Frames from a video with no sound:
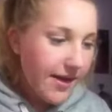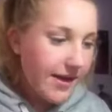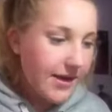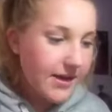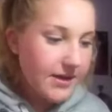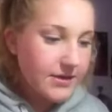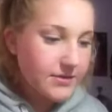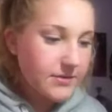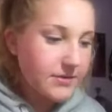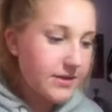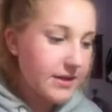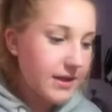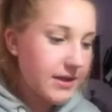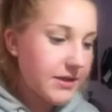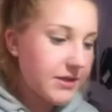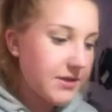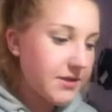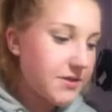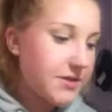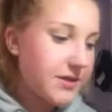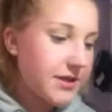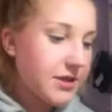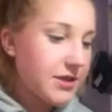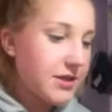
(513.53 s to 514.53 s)
And then what I do
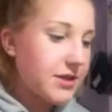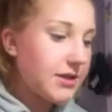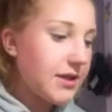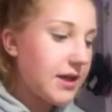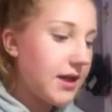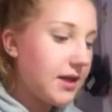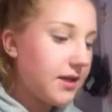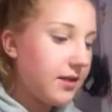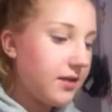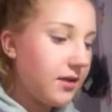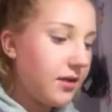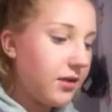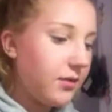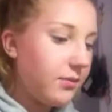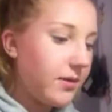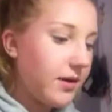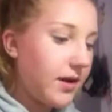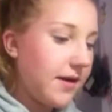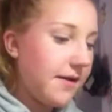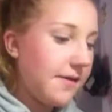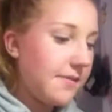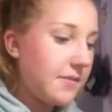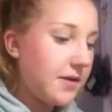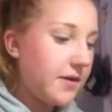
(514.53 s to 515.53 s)
is I just take a little
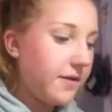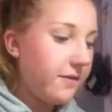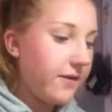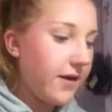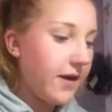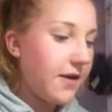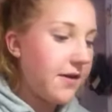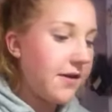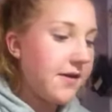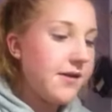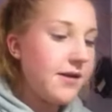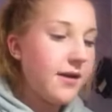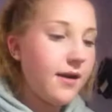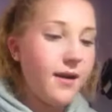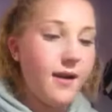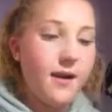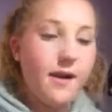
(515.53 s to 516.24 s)
bit on my finger,